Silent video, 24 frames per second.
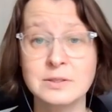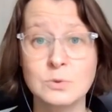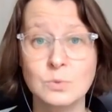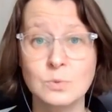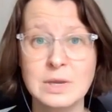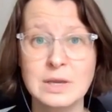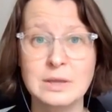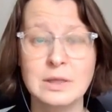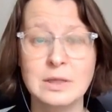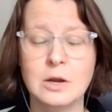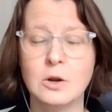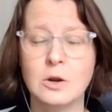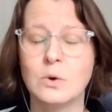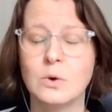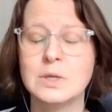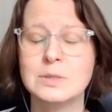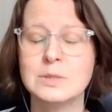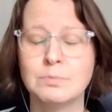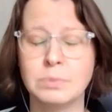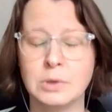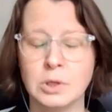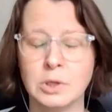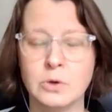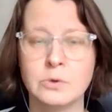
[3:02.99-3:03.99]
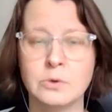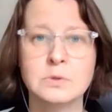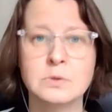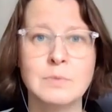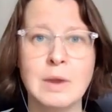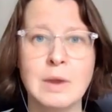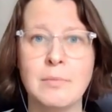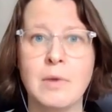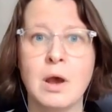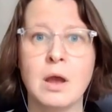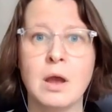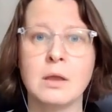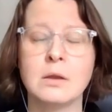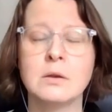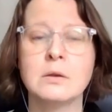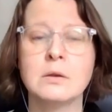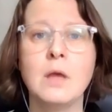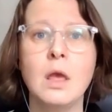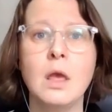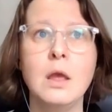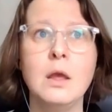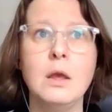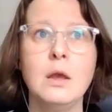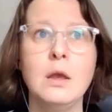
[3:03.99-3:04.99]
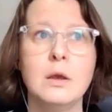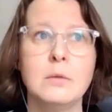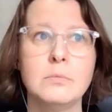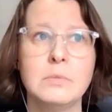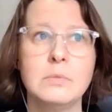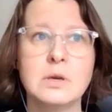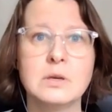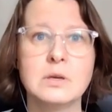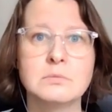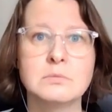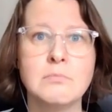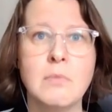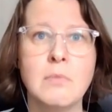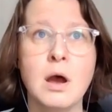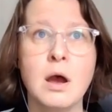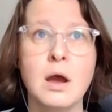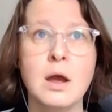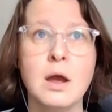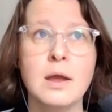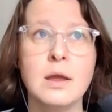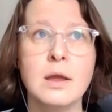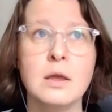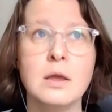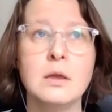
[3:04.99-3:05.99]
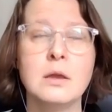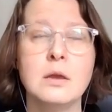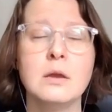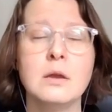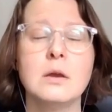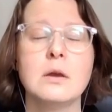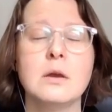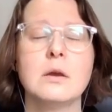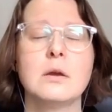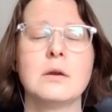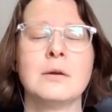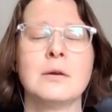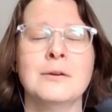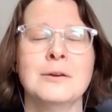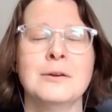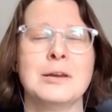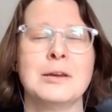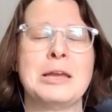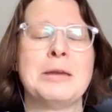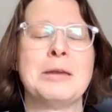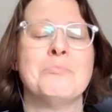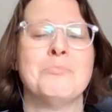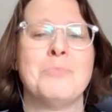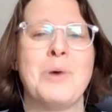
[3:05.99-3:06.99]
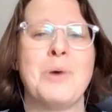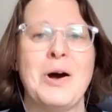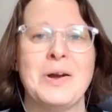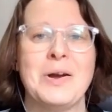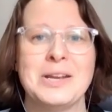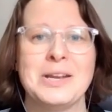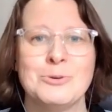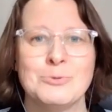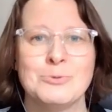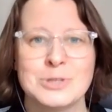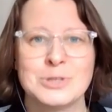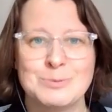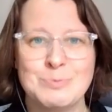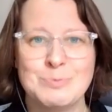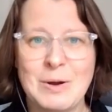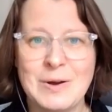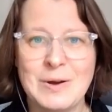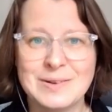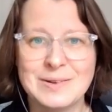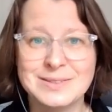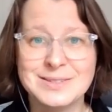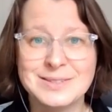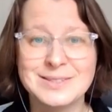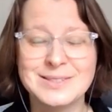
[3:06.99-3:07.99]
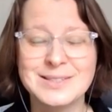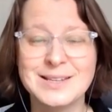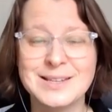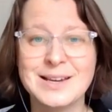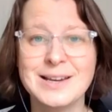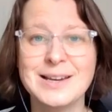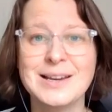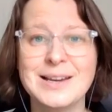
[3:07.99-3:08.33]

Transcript: a week. That always blows my mind because my embodied response